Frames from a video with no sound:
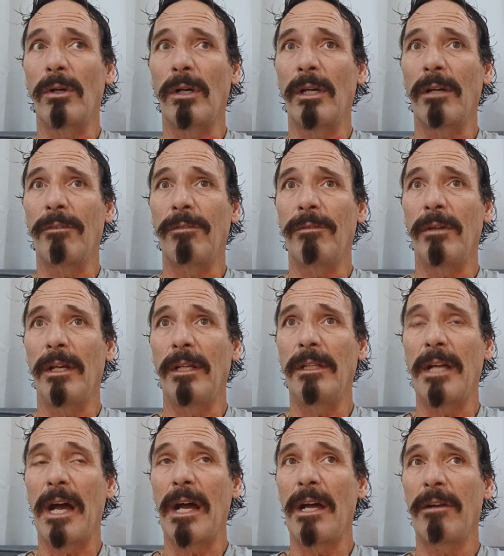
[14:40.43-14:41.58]
If he
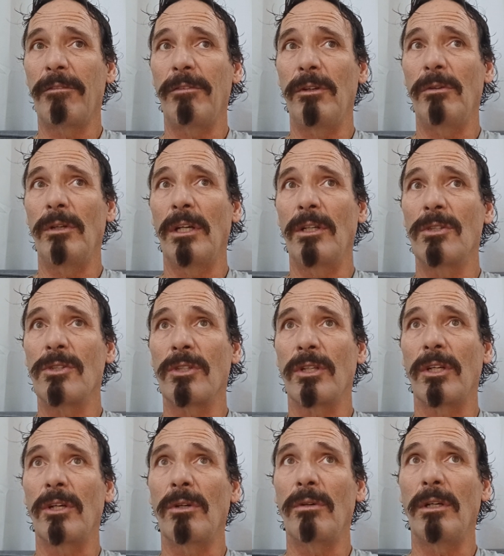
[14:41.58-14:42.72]
died a few years
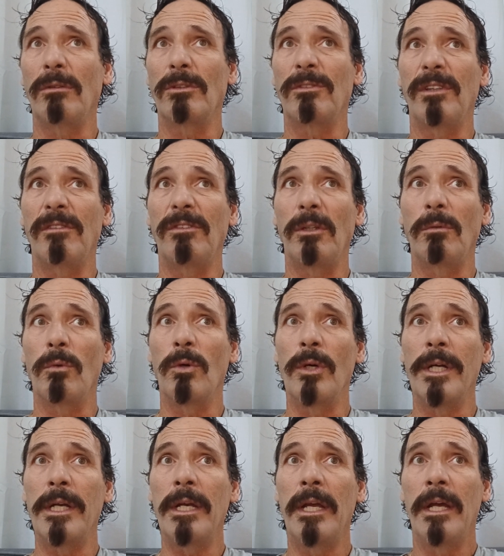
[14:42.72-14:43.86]
ago, he was
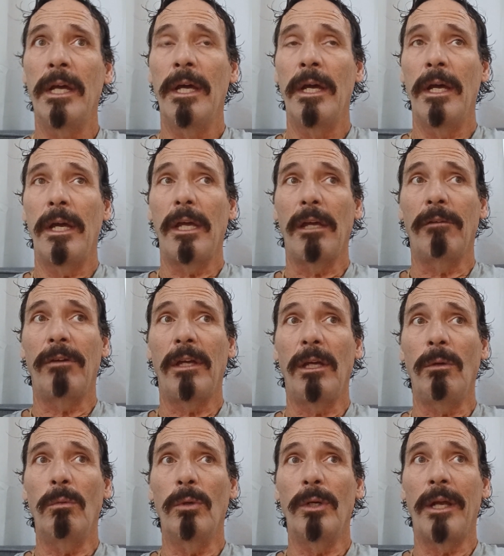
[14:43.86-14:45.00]
51. If he
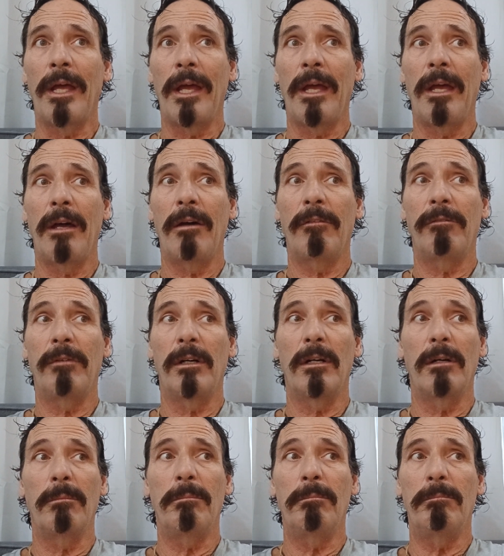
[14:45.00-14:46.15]
would have
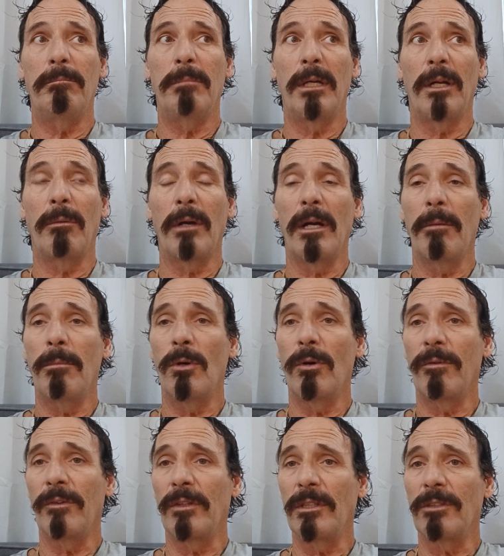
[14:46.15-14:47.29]
been around more
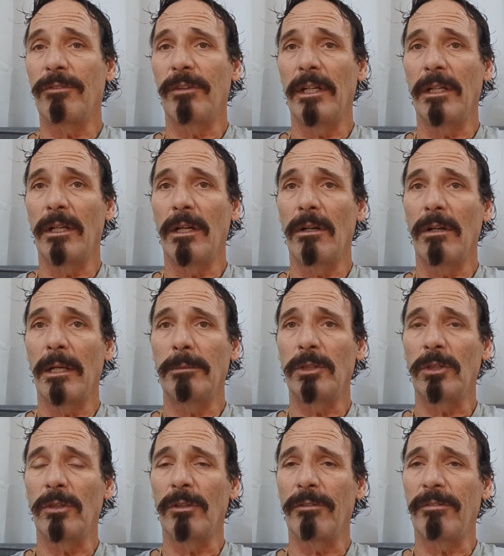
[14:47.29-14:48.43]
for this fentanyl, I'm
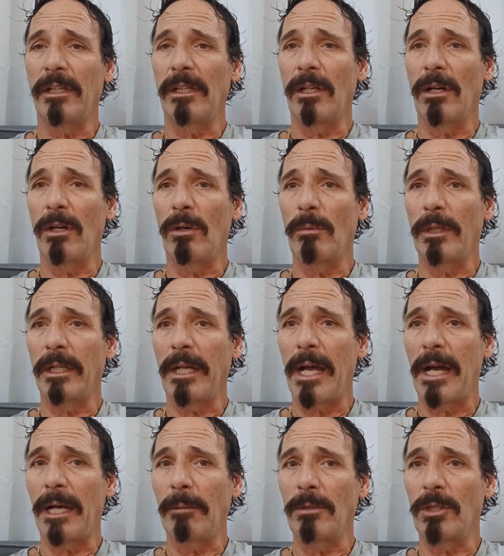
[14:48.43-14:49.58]
sure the fentanyl would have
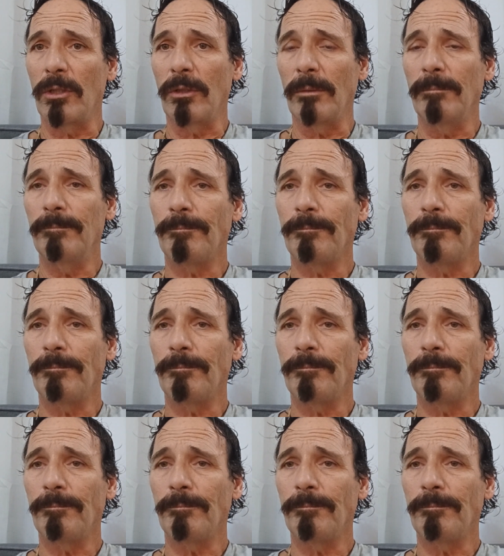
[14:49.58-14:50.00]
got him too.